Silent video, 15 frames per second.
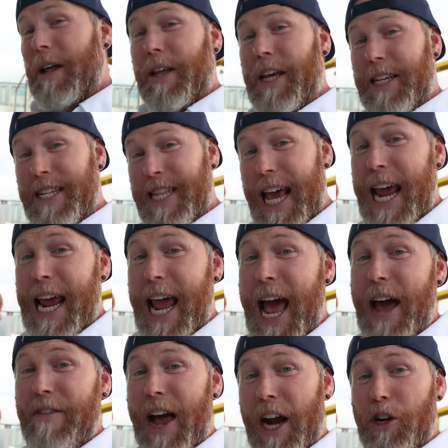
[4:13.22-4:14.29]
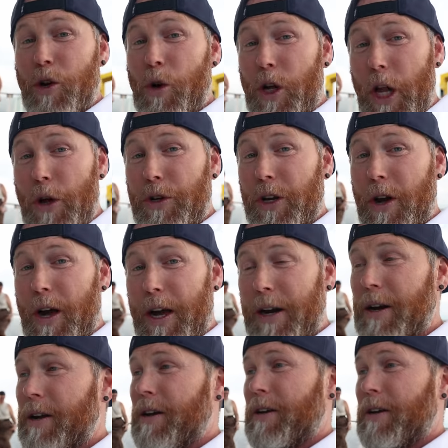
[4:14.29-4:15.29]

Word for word: because they have actual clothes on,